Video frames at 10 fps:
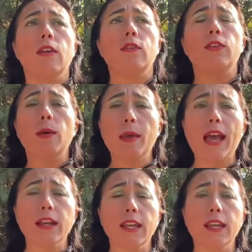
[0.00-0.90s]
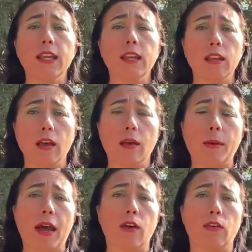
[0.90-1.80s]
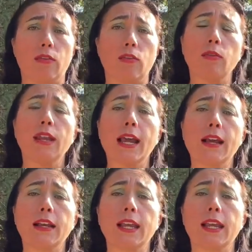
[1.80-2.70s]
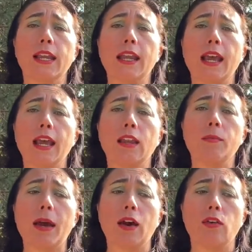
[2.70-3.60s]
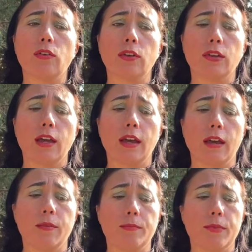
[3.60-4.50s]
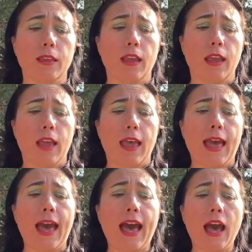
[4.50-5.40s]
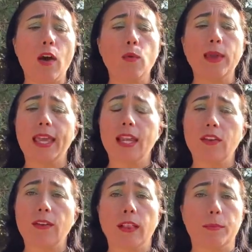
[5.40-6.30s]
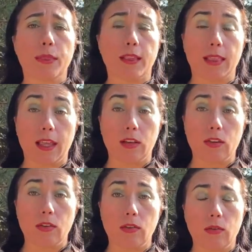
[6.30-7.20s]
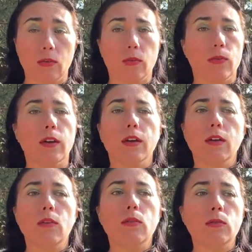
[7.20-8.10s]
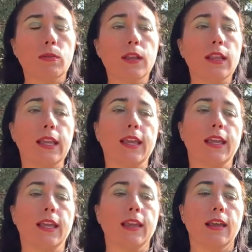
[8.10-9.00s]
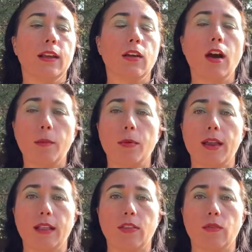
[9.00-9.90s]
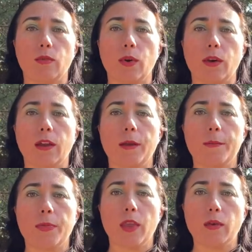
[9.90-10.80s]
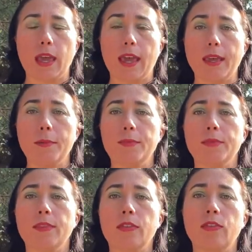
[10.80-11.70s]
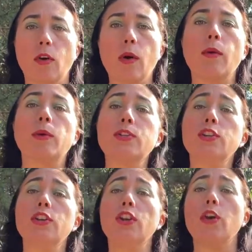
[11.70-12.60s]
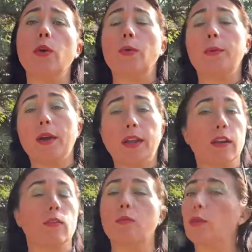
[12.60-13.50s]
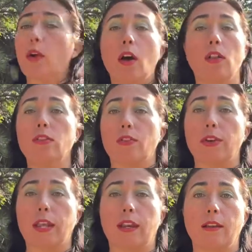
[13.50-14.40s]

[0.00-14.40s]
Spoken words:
film acting, about screen acting, and about how we can develop this into really comprehensive work. Okay? So I want you to know we're all learning.